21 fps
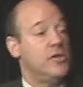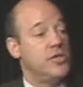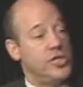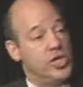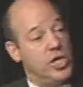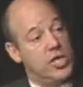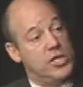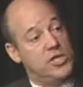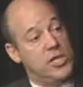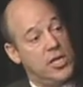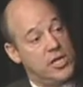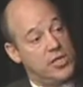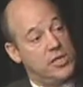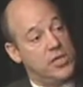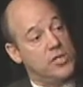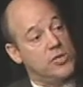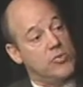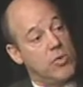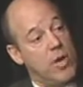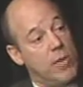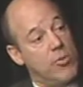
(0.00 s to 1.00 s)
just as
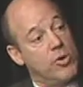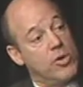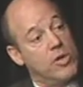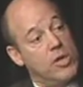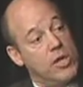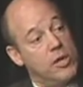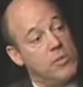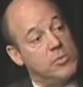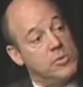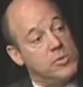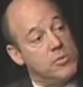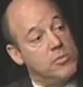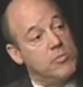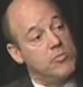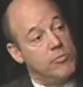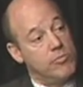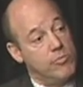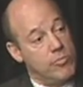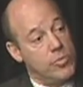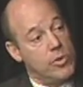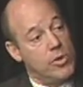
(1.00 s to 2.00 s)
it's Robert Gibbs,
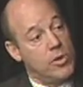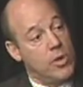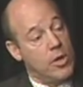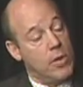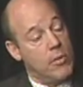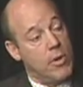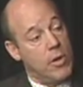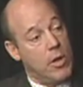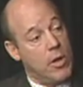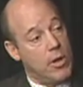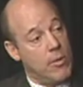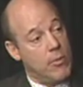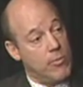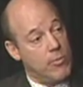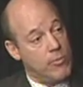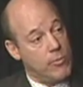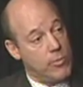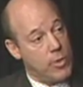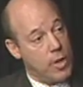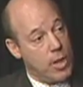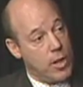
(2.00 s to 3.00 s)

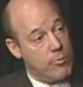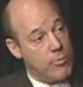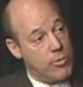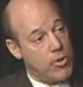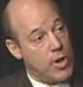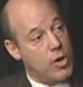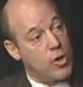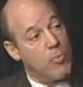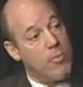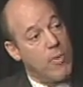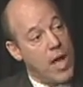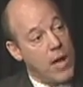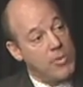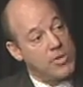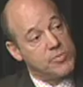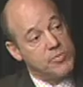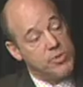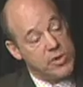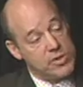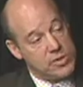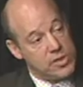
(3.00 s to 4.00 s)
Barack
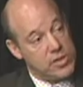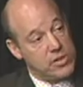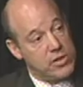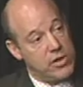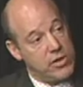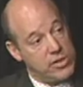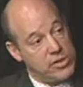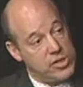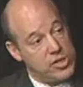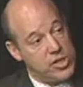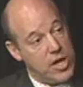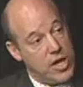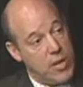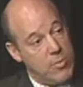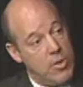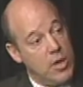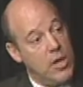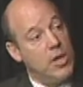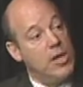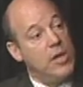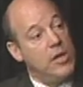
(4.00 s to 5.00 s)
Obama's press secretary's job,
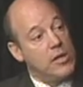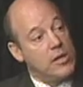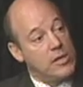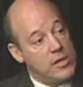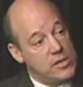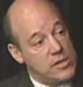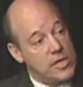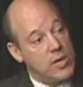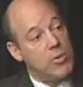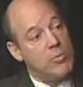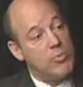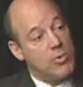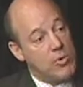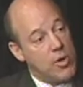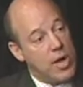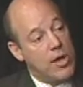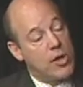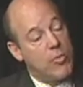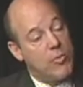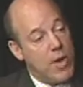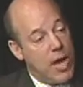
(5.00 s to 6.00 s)
to say what
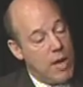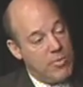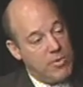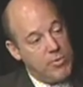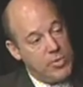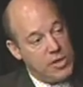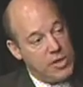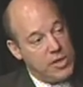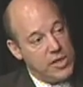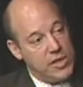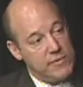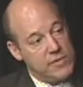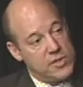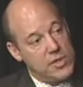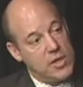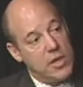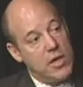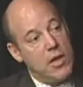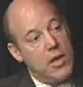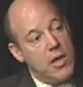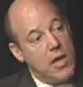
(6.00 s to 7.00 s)
Barack Obama believes.
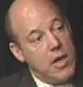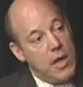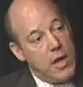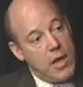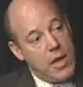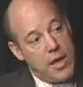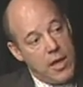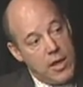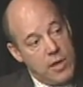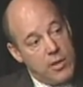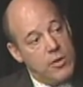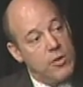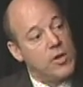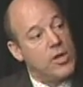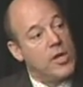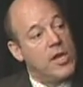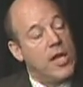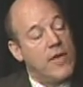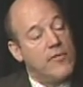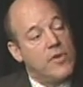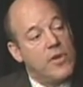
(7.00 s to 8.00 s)
And you
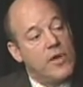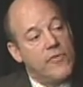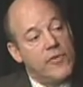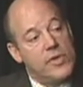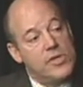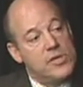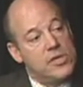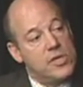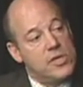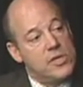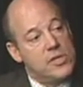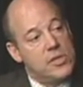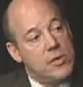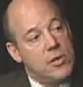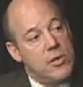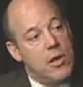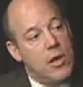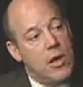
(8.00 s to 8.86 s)
can have differences,